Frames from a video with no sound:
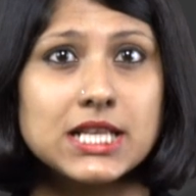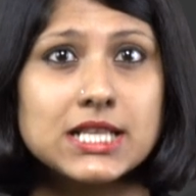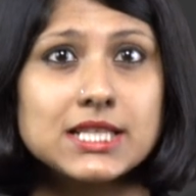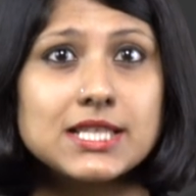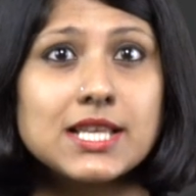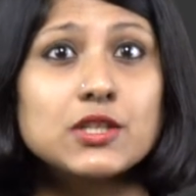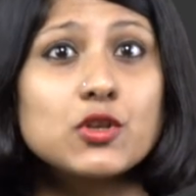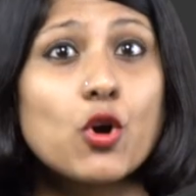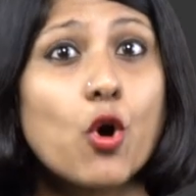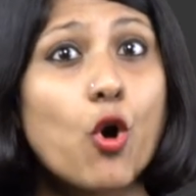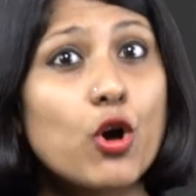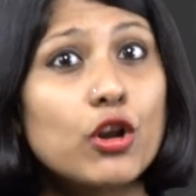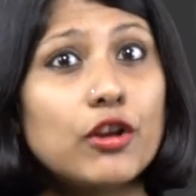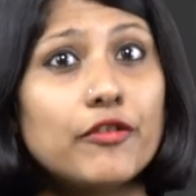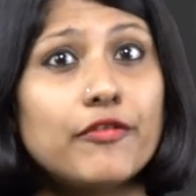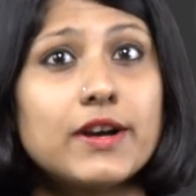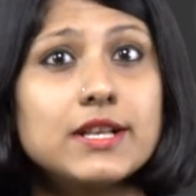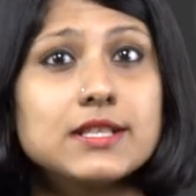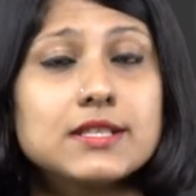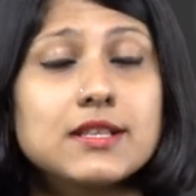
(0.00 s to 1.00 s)
is that all
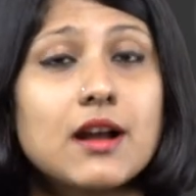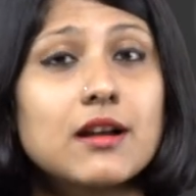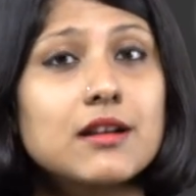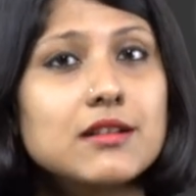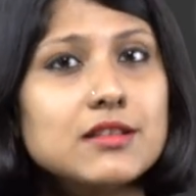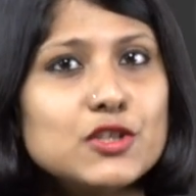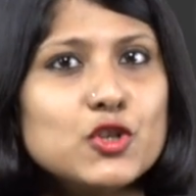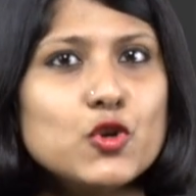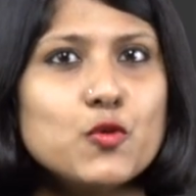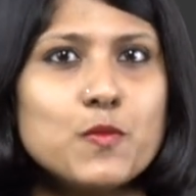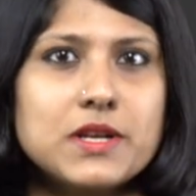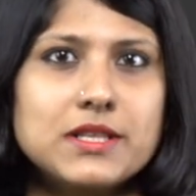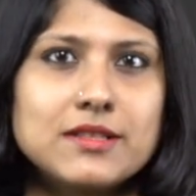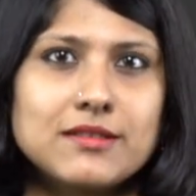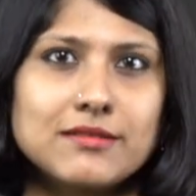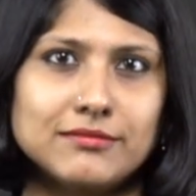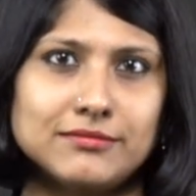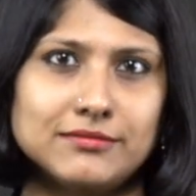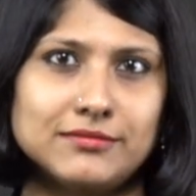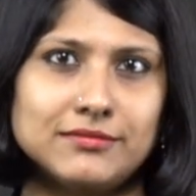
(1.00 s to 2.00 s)
of us are consumers.